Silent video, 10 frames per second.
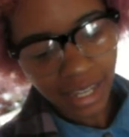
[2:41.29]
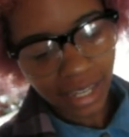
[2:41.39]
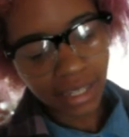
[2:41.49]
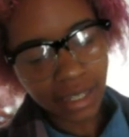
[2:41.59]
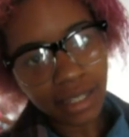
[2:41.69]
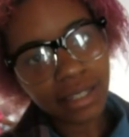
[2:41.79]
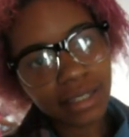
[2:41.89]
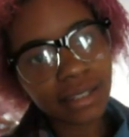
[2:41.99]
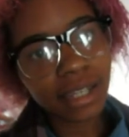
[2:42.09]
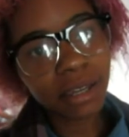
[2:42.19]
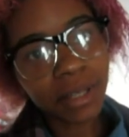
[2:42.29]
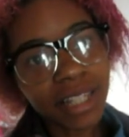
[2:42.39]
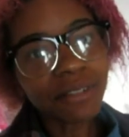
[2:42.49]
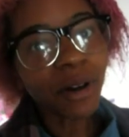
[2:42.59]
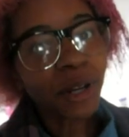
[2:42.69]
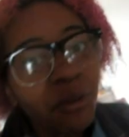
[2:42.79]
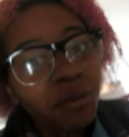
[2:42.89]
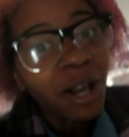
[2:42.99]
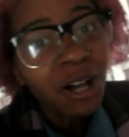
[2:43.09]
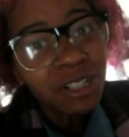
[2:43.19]
Today is the day we leave on our
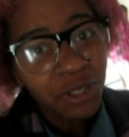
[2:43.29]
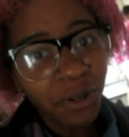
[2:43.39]
road